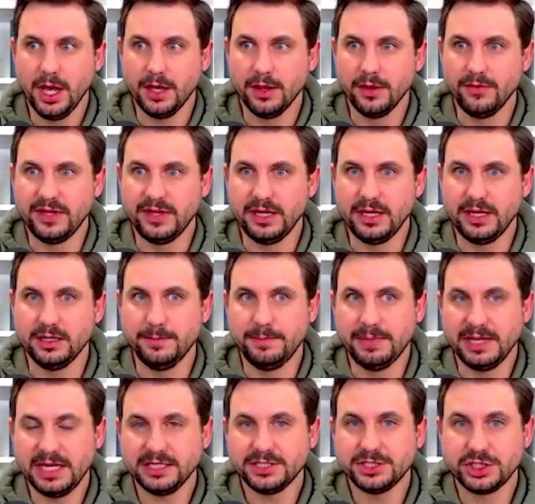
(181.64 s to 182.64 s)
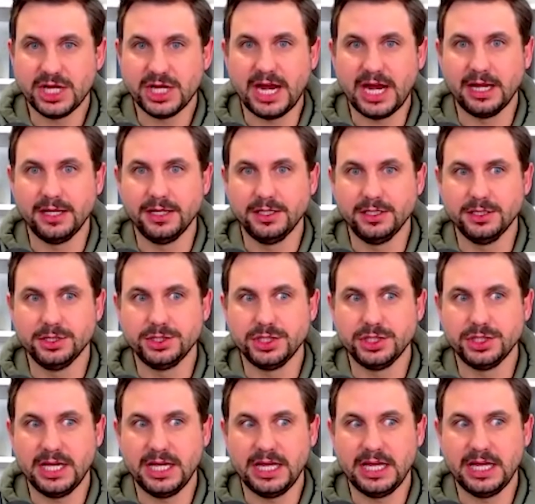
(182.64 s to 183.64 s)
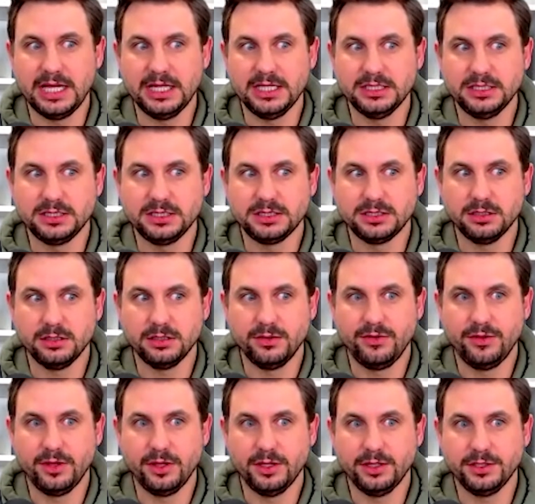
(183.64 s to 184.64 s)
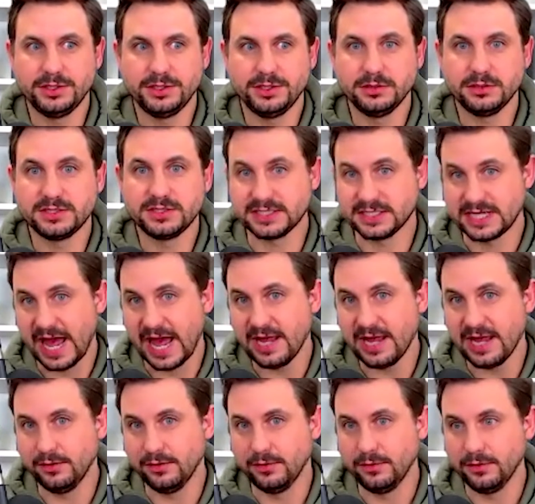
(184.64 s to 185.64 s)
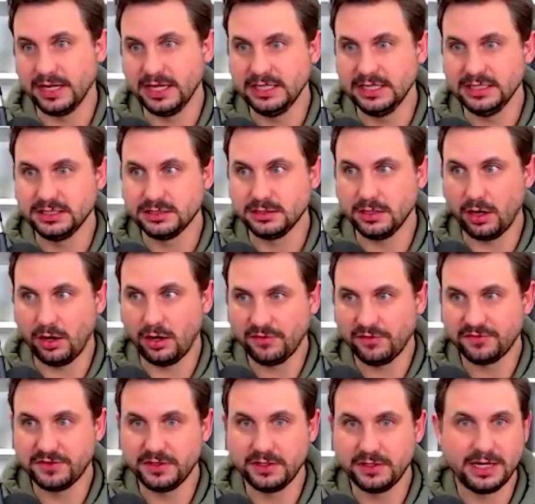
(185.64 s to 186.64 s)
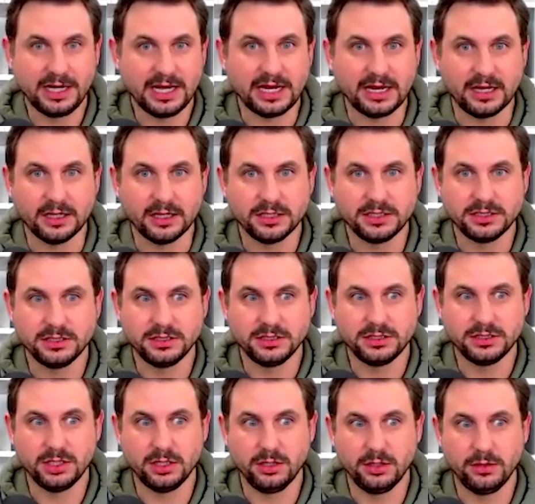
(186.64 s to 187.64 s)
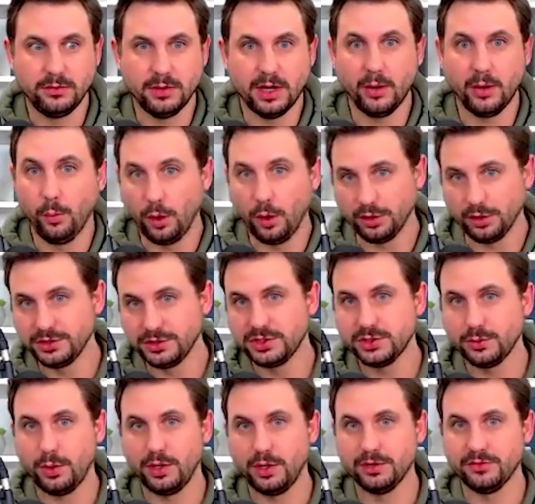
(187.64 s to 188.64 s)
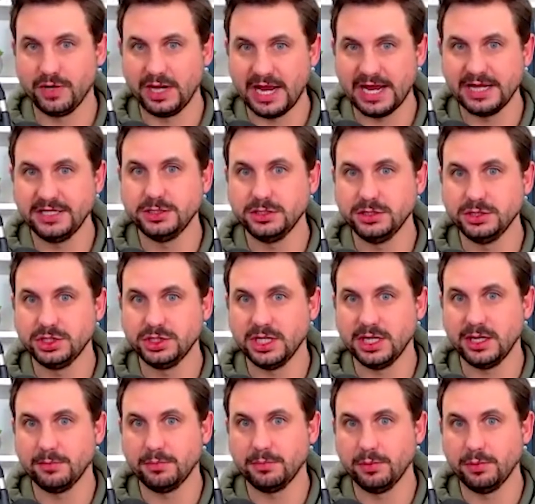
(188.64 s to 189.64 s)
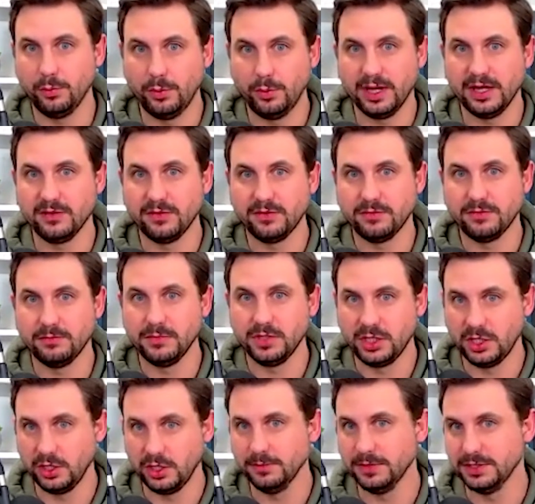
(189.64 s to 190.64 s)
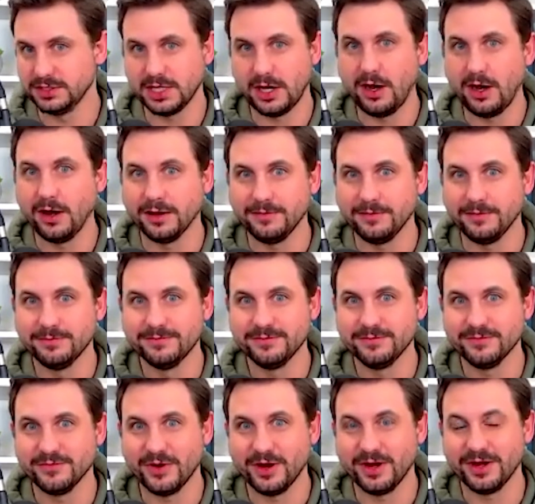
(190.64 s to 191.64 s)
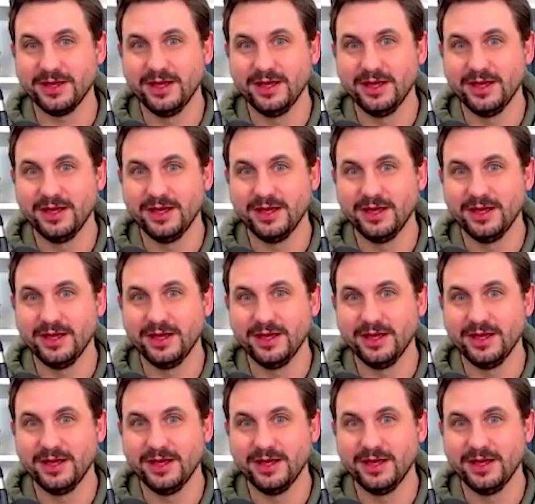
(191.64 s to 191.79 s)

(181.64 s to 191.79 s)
the biggest challenge is that scale is often linked to a one-to-one relationship with human time, right?